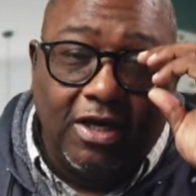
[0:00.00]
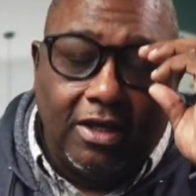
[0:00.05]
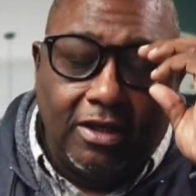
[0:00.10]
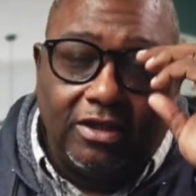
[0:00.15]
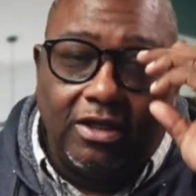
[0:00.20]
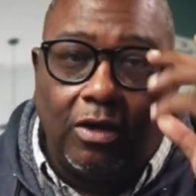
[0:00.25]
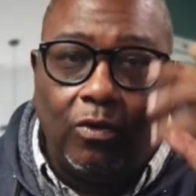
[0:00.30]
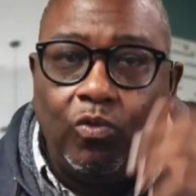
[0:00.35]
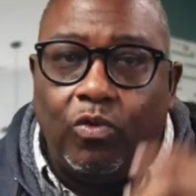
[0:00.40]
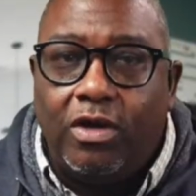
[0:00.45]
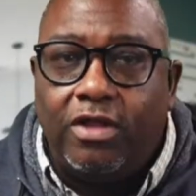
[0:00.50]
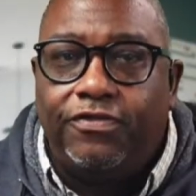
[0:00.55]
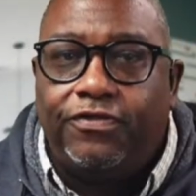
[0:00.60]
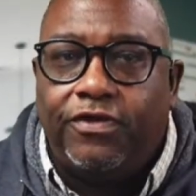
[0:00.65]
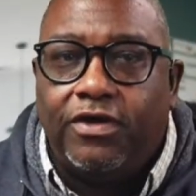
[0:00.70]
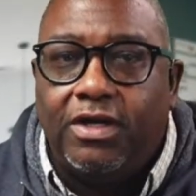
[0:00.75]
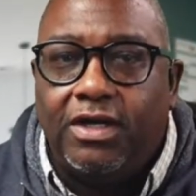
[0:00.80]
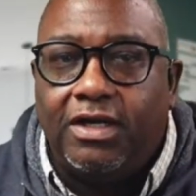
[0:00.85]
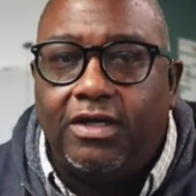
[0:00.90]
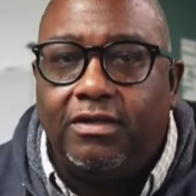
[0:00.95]
Now, one
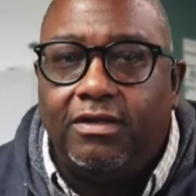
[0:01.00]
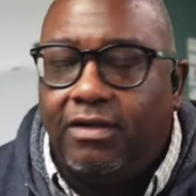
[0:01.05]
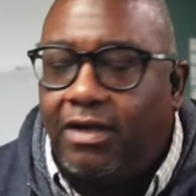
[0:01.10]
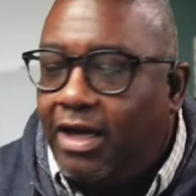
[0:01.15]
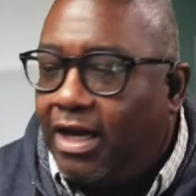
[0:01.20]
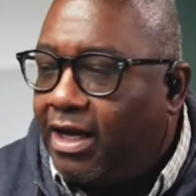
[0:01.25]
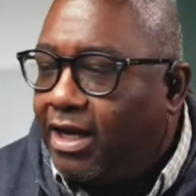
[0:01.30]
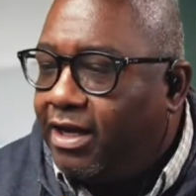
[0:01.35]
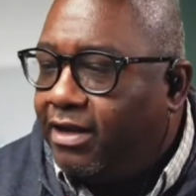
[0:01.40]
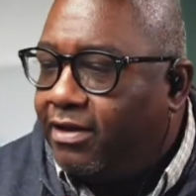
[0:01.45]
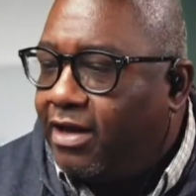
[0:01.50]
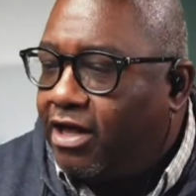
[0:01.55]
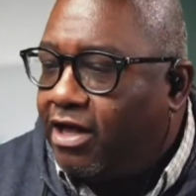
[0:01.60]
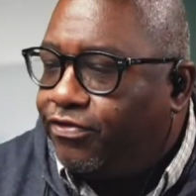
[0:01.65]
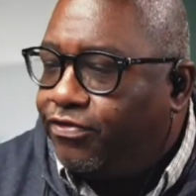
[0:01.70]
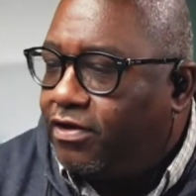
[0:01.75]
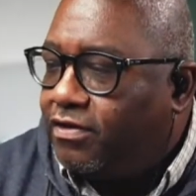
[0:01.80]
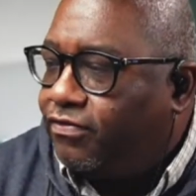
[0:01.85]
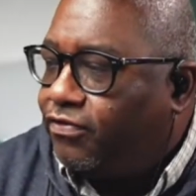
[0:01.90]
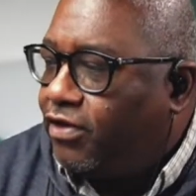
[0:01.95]
thing, I
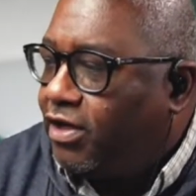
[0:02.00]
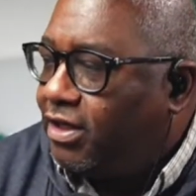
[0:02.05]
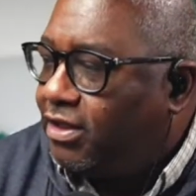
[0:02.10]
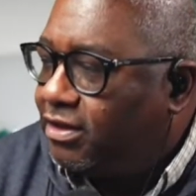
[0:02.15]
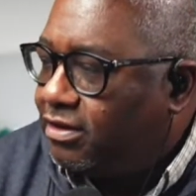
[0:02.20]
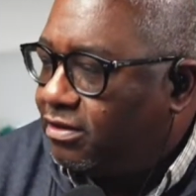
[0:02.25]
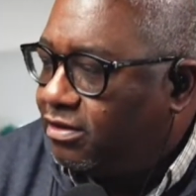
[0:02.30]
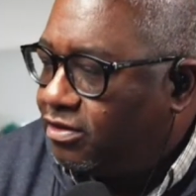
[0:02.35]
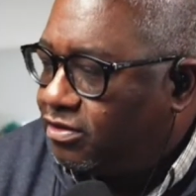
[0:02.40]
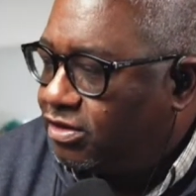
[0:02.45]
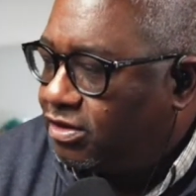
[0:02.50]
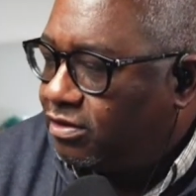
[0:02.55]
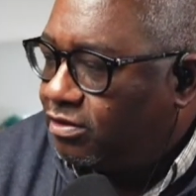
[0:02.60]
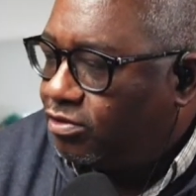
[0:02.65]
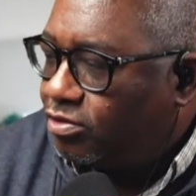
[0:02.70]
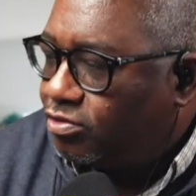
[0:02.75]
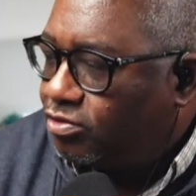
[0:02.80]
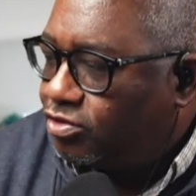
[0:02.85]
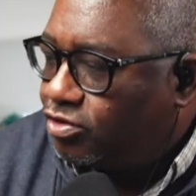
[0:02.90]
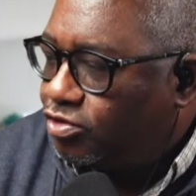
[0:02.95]
think that it looks a
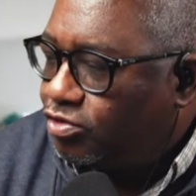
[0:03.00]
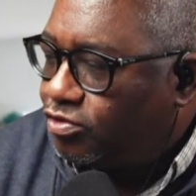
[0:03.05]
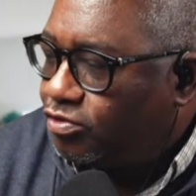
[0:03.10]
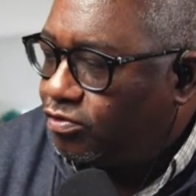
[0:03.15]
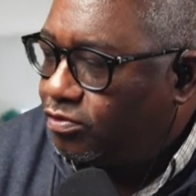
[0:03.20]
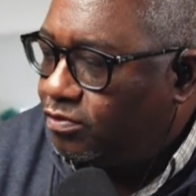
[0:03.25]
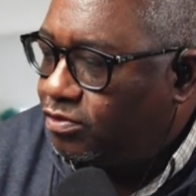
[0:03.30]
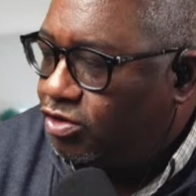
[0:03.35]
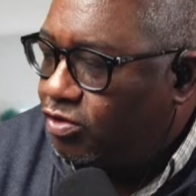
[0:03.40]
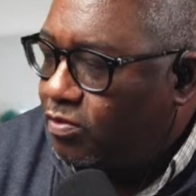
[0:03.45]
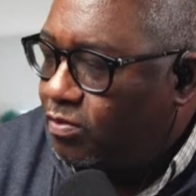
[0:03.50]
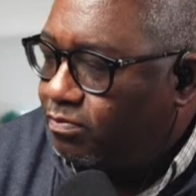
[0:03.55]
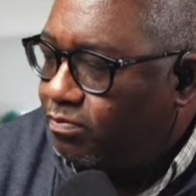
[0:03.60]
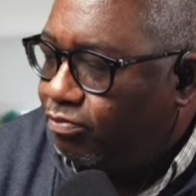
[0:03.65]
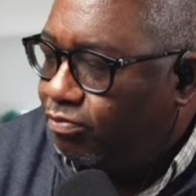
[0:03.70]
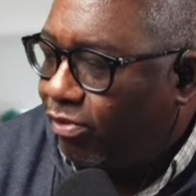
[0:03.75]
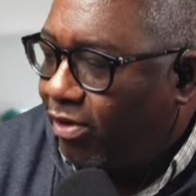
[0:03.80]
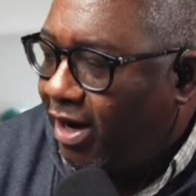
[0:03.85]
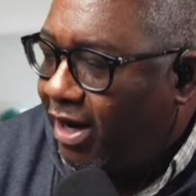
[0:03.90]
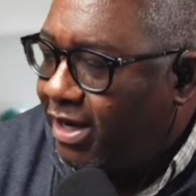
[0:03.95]
little too
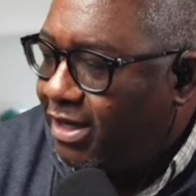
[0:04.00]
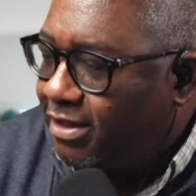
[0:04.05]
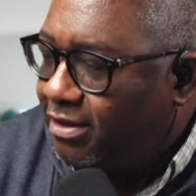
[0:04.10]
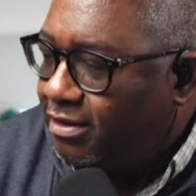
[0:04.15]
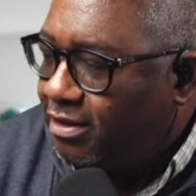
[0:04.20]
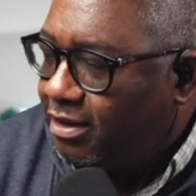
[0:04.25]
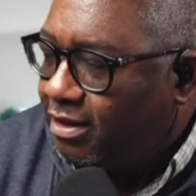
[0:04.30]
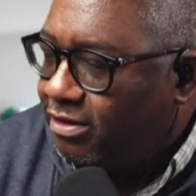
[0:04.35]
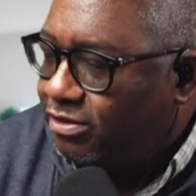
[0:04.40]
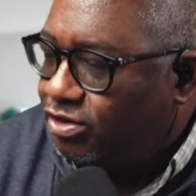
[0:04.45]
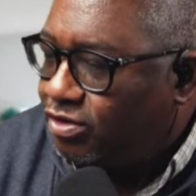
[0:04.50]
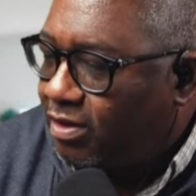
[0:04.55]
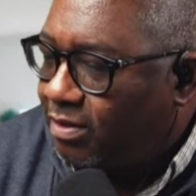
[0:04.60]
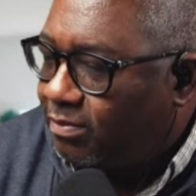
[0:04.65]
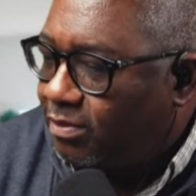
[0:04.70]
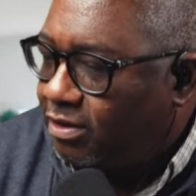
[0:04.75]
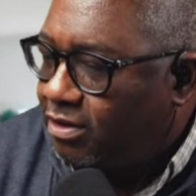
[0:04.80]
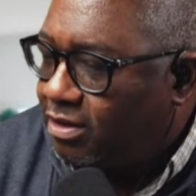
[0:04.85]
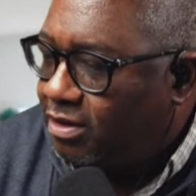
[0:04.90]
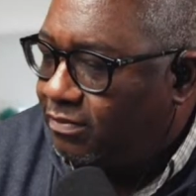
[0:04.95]
bright, so I'm
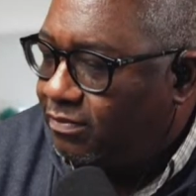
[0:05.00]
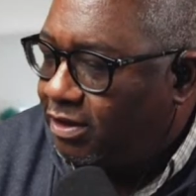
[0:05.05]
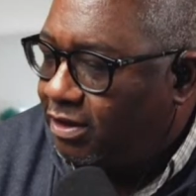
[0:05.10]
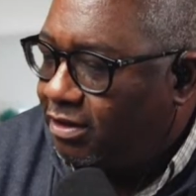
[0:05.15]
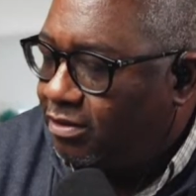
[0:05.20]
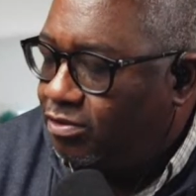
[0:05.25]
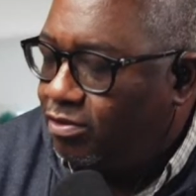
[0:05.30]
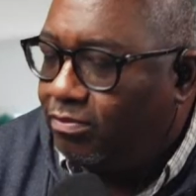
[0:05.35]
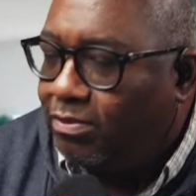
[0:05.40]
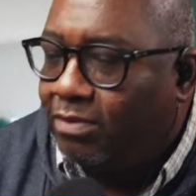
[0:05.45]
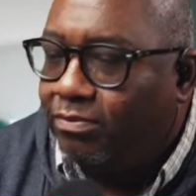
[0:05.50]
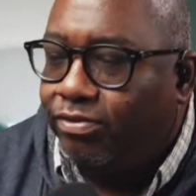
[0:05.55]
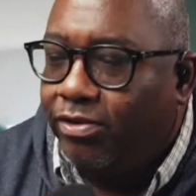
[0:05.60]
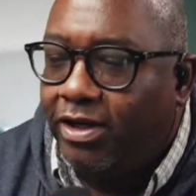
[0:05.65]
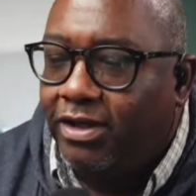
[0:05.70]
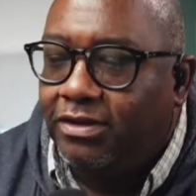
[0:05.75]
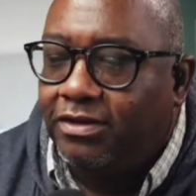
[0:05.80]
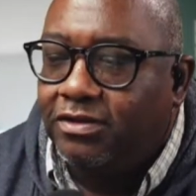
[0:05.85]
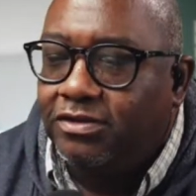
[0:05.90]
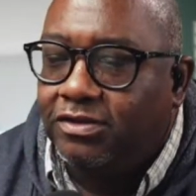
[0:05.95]
going to come down on my
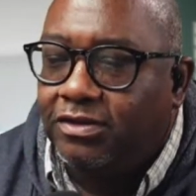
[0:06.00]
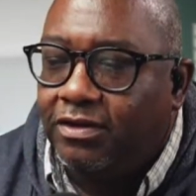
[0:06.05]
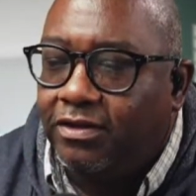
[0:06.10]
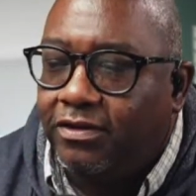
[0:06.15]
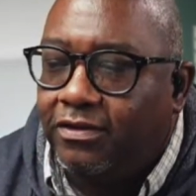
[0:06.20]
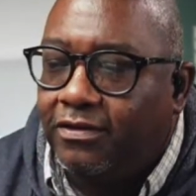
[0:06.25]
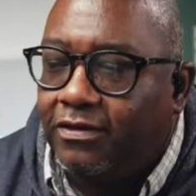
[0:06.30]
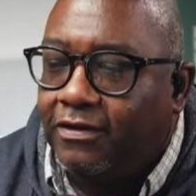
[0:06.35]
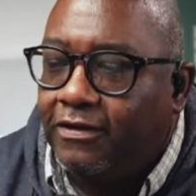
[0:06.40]
brightness there.